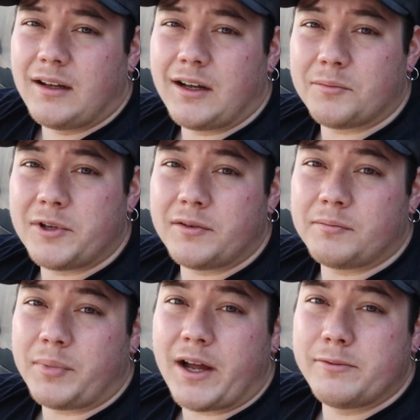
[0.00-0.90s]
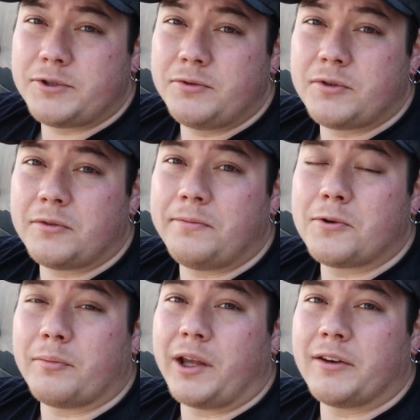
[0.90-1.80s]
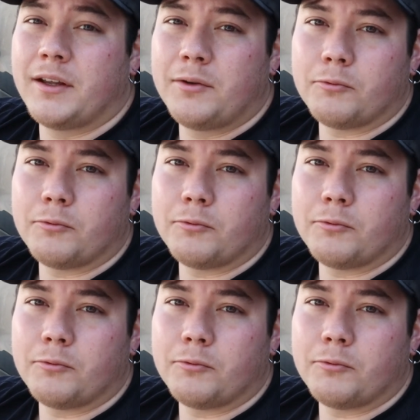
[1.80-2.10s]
I mean, buy what you can afford, man.